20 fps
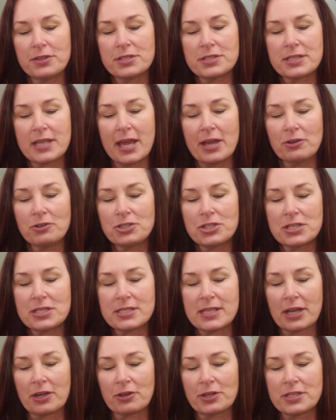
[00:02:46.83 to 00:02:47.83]
this energy
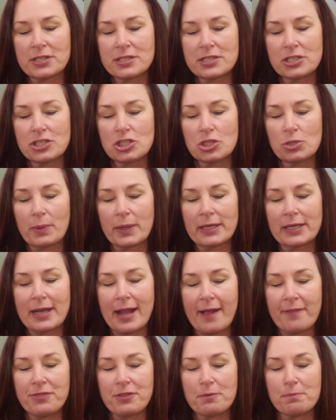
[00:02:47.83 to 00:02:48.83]
center is situated
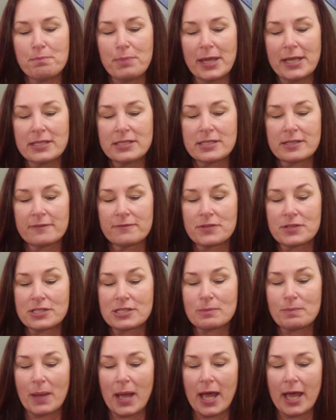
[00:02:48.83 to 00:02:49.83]
at the base of the
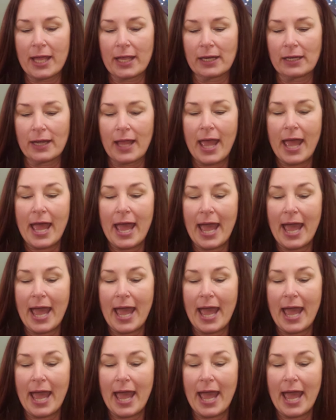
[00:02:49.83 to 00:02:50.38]
spine